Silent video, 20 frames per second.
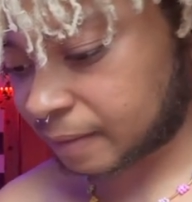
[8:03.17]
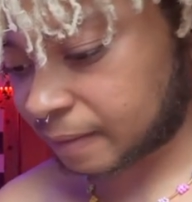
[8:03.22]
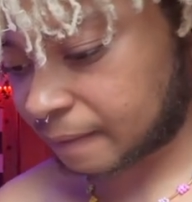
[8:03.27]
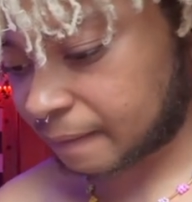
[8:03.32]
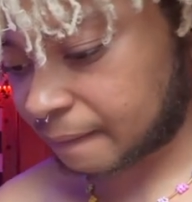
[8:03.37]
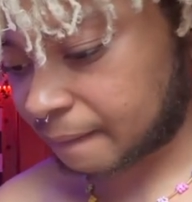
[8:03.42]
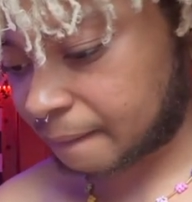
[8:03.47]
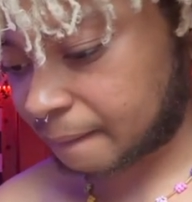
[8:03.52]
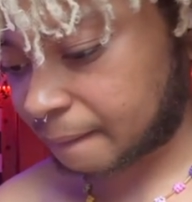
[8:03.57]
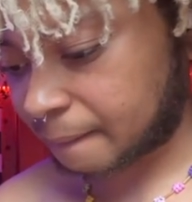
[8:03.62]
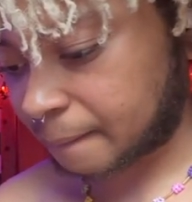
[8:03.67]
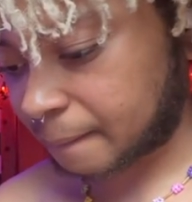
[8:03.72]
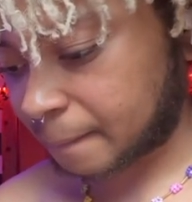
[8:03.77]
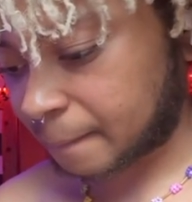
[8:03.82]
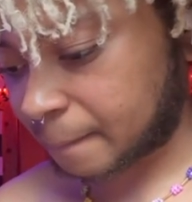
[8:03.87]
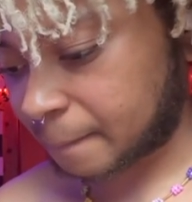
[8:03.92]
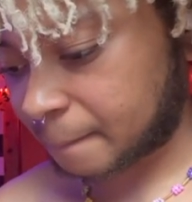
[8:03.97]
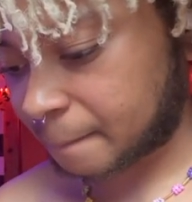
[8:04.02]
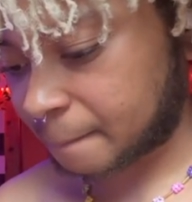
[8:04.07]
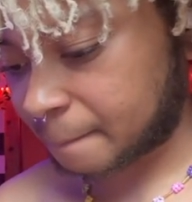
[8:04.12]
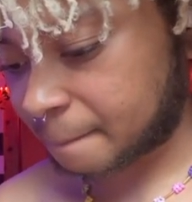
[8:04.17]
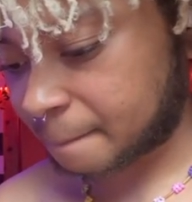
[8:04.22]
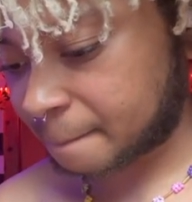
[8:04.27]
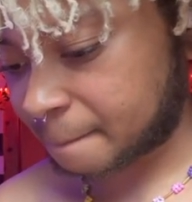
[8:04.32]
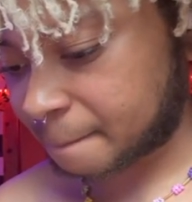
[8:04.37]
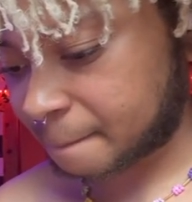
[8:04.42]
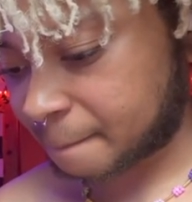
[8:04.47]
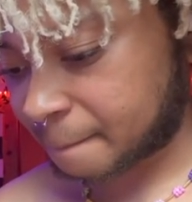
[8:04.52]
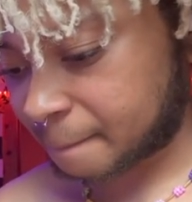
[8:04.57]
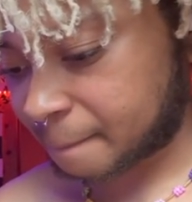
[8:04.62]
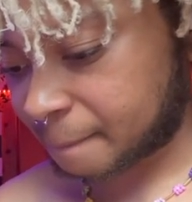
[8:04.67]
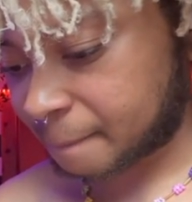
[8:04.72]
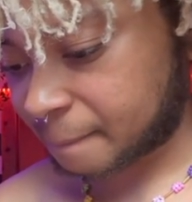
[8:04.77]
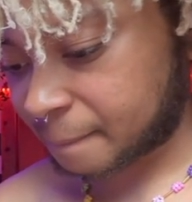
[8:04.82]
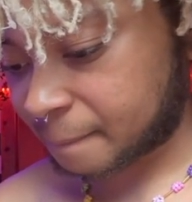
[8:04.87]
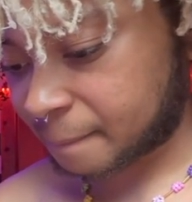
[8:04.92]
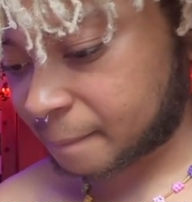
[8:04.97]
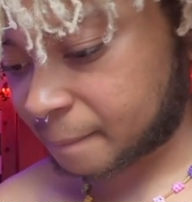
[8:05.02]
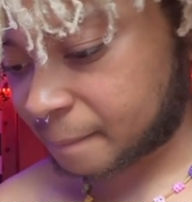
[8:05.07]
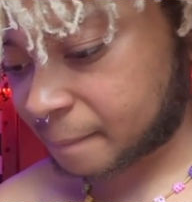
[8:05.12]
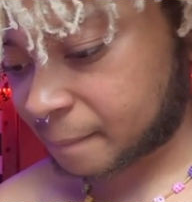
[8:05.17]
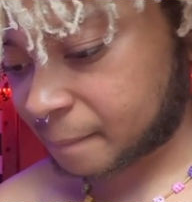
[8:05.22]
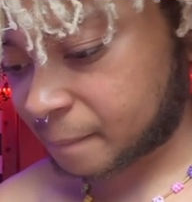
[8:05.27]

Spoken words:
[no speech]